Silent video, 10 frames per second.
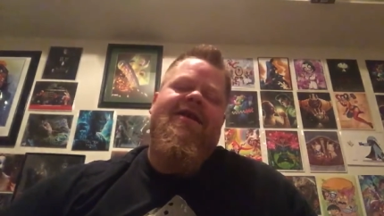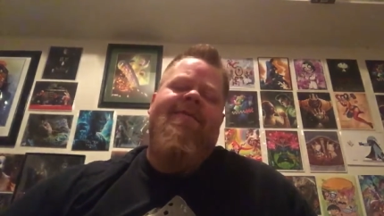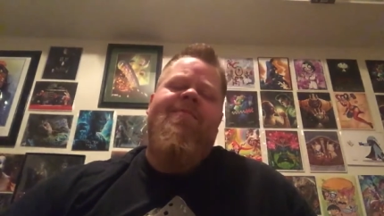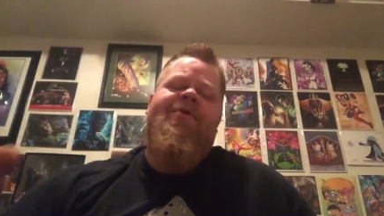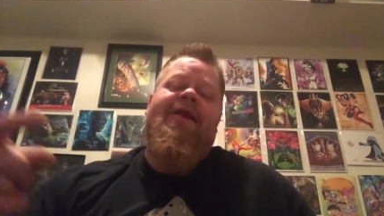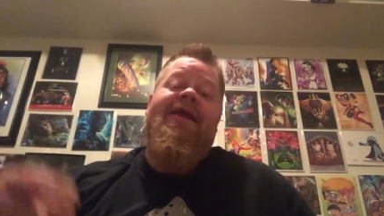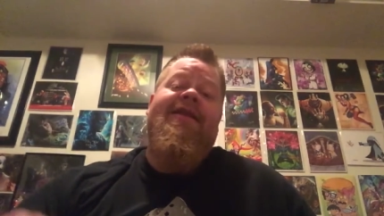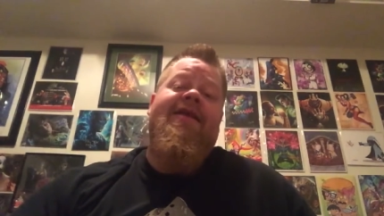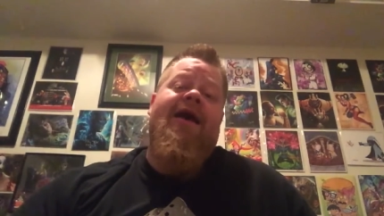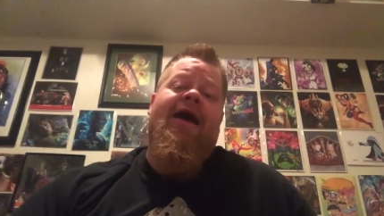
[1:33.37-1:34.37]
I'm going to put a
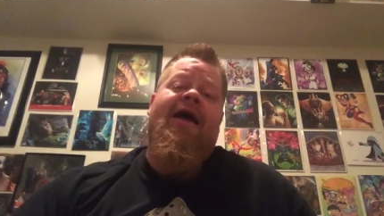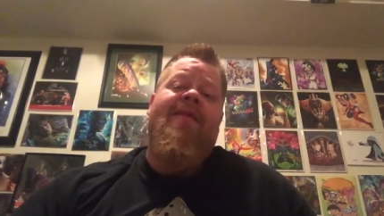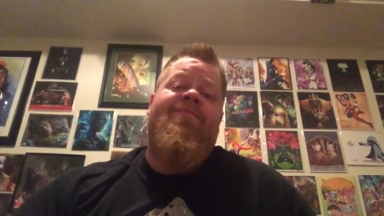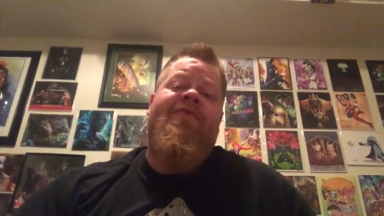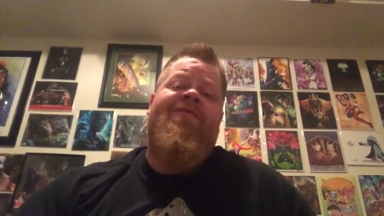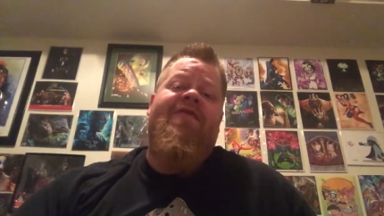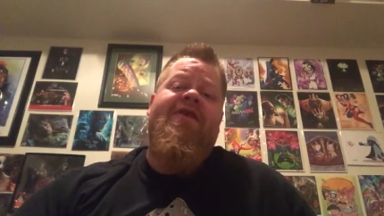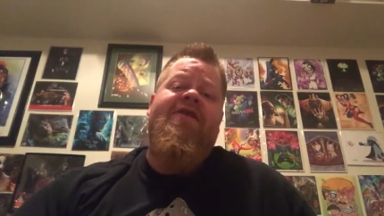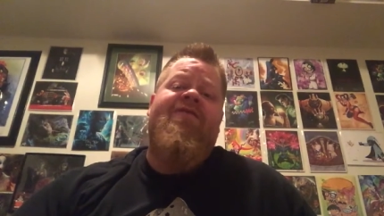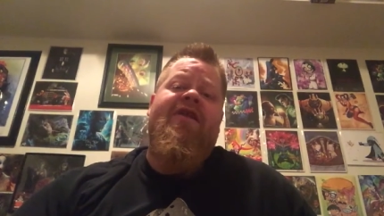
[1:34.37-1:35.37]
link to uh, the
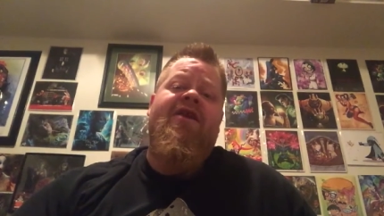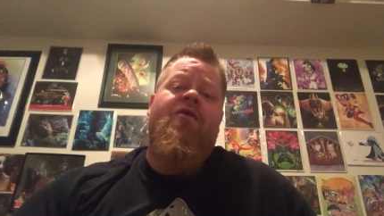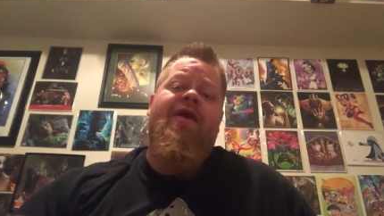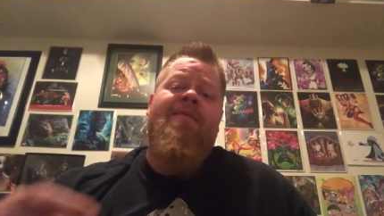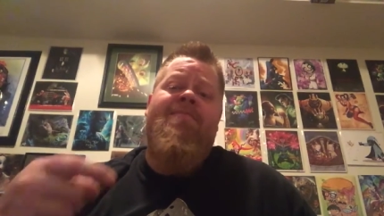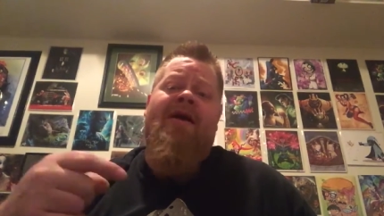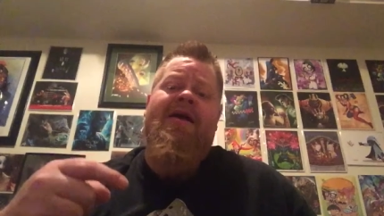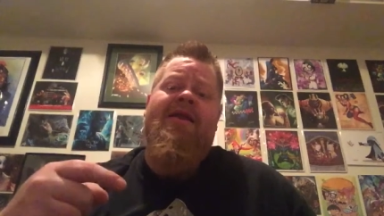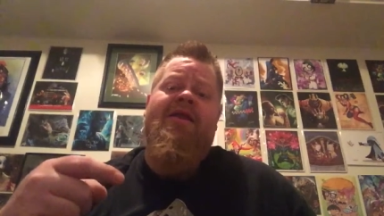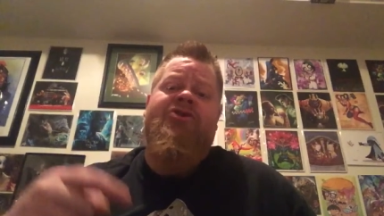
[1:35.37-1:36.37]
50 video in, my,
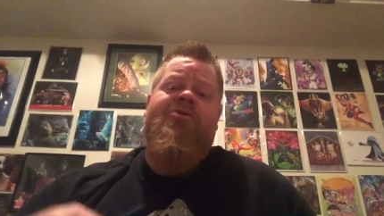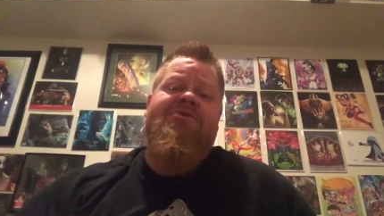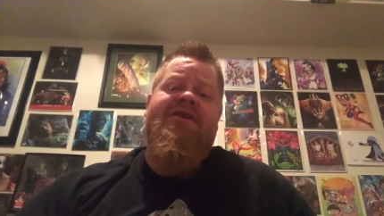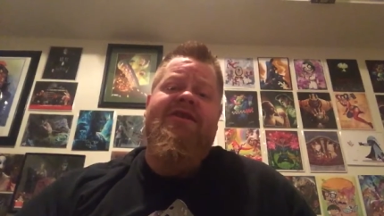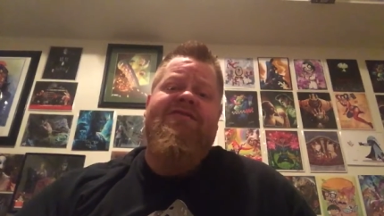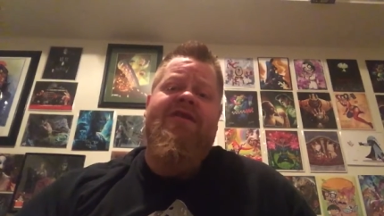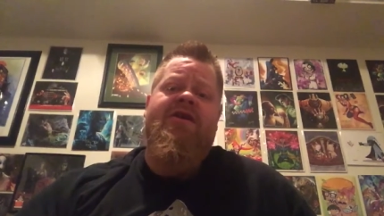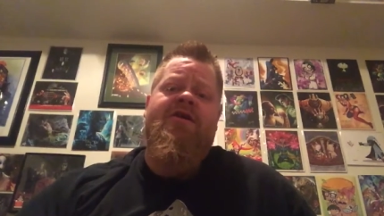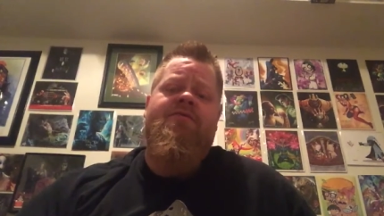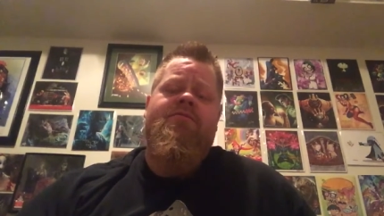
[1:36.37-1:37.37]
in the description of this
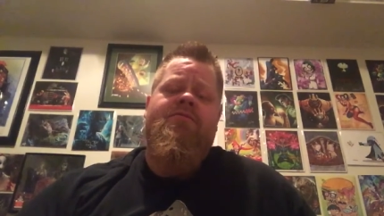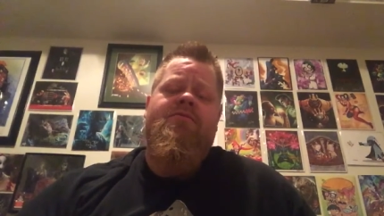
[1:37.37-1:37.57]
video.